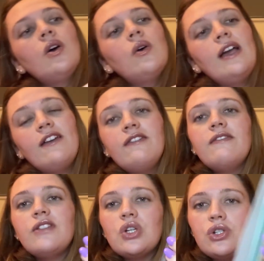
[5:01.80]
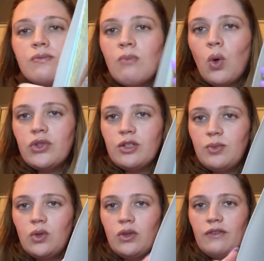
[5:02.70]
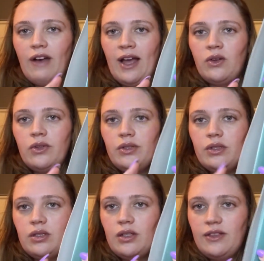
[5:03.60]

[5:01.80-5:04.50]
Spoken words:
If there's multiple vinyls,